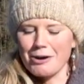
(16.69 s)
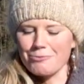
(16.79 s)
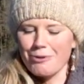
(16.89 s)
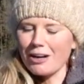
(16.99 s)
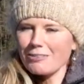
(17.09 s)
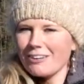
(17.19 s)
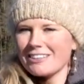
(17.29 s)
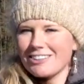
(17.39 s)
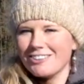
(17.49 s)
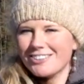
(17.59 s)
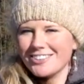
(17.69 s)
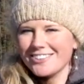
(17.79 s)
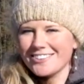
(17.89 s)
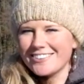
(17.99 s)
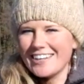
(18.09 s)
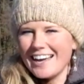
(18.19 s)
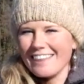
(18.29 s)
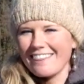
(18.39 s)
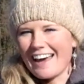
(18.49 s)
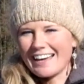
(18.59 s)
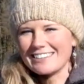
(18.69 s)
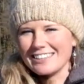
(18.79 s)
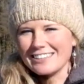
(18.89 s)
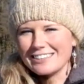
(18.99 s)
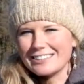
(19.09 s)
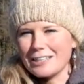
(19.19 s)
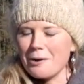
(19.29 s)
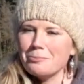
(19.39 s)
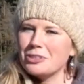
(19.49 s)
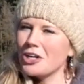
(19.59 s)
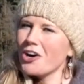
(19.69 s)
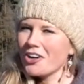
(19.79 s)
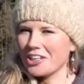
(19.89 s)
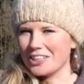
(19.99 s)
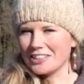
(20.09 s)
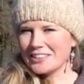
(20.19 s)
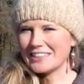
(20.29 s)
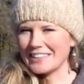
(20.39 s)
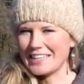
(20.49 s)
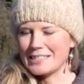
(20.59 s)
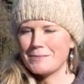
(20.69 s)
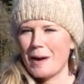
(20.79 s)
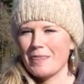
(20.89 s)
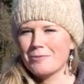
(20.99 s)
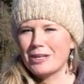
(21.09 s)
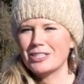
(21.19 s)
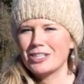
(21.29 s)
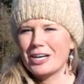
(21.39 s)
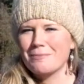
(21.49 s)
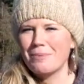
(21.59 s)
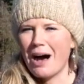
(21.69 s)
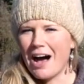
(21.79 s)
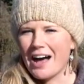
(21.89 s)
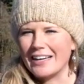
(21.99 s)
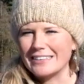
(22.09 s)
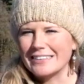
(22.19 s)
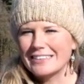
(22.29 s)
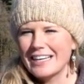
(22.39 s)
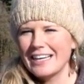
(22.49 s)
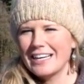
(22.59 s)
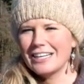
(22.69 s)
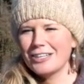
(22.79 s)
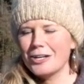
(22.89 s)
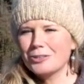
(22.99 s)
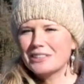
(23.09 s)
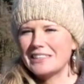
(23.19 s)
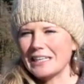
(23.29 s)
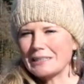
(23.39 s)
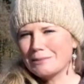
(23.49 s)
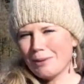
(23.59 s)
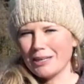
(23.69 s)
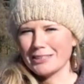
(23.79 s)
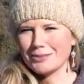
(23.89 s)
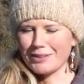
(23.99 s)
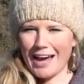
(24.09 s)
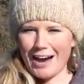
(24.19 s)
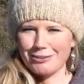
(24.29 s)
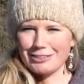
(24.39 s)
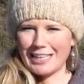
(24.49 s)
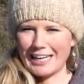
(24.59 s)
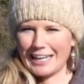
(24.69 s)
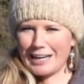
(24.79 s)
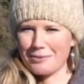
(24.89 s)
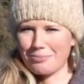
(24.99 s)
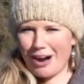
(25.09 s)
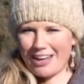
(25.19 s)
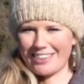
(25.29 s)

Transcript: What if I told you that some turtles that spend the winter in ponds go 6 months without taking a breath?